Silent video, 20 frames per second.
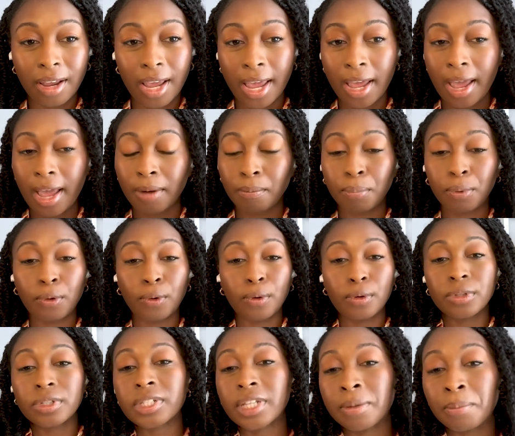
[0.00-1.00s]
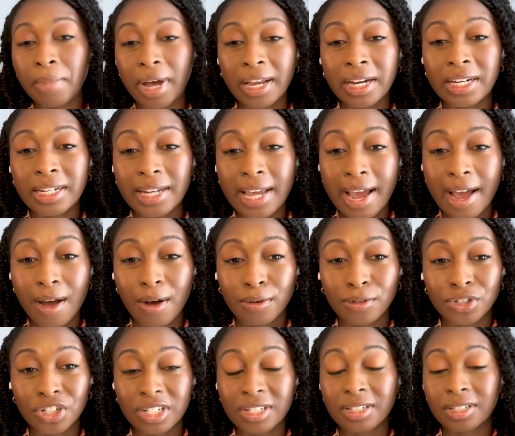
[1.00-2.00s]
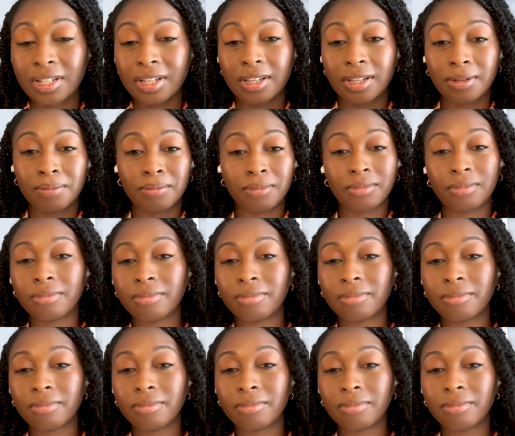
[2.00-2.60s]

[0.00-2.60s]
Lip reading: and pull somebody down just to